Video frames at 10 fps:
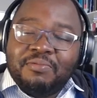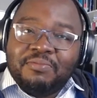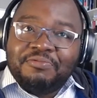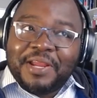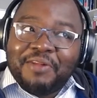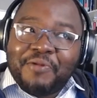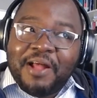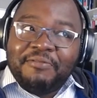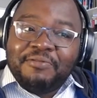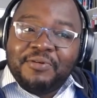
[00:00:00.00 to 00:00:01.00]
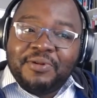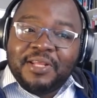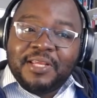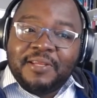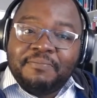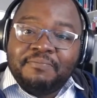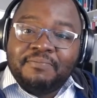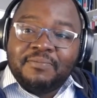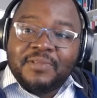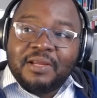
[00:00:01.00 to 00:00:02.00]
Wreck-It Ralph, only
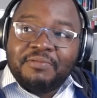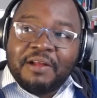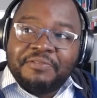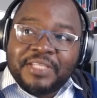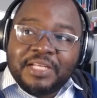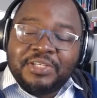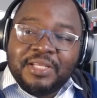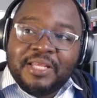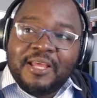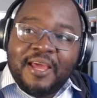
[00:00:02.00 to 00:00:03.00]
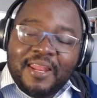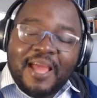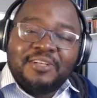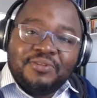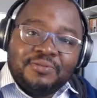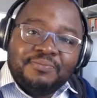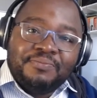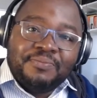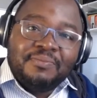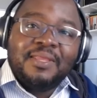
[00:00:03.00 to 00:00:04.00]
Ralph is actually an actual
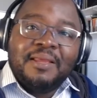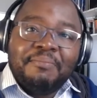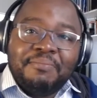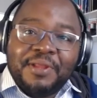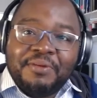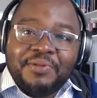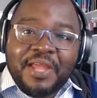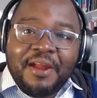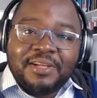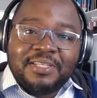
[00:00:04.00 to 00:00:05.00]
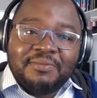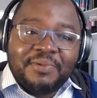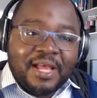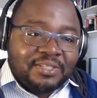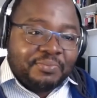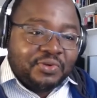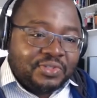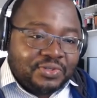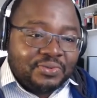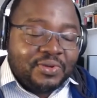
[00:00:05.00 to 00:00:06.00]
playable character as opposed
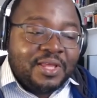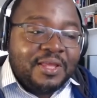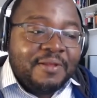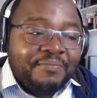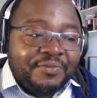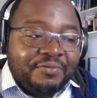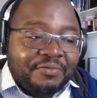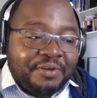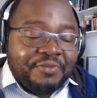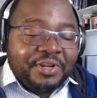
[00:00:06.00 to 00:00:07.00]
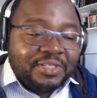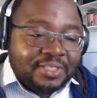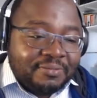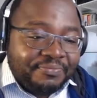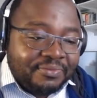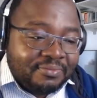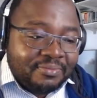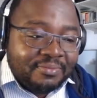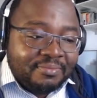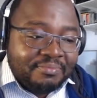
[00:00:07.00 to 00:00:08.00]
to Ryan Reynolds
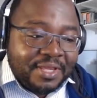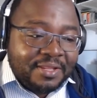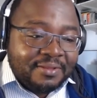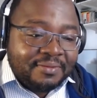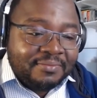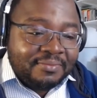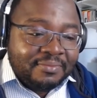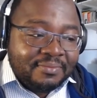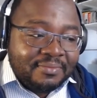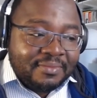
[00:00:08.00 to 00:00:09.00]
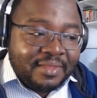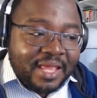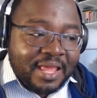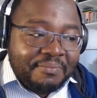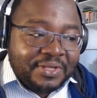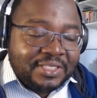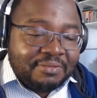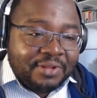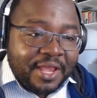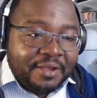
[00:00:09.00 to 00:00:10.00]
being an NPC
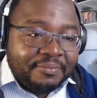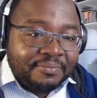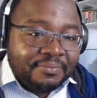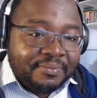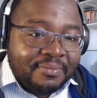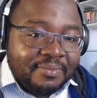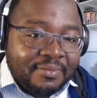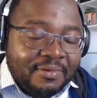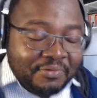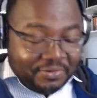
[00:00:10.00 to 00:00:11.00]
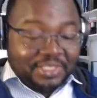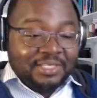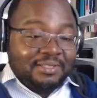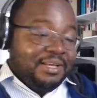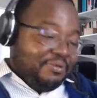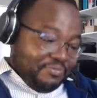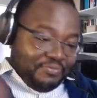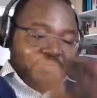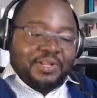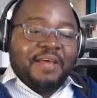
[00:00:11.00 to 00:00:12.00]
player. Which is, oh,
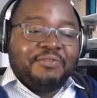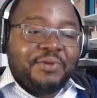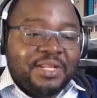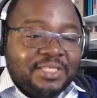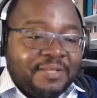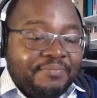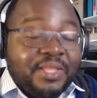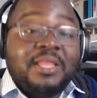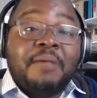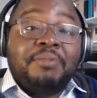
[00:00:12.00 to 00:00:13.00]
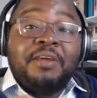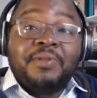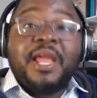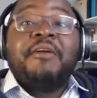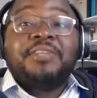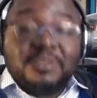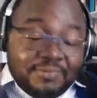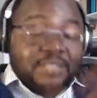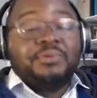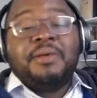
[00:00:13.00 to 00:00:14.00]
we'll have to wait and see. Non-playable character.
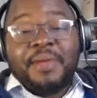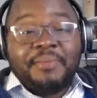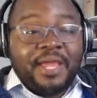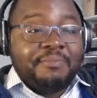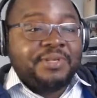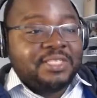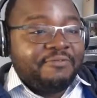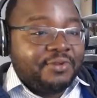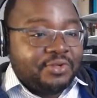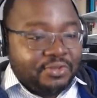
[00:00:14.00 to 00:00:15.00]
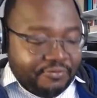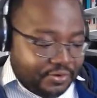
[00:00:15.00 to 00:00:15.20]
That's what I meant by NPC, for those of you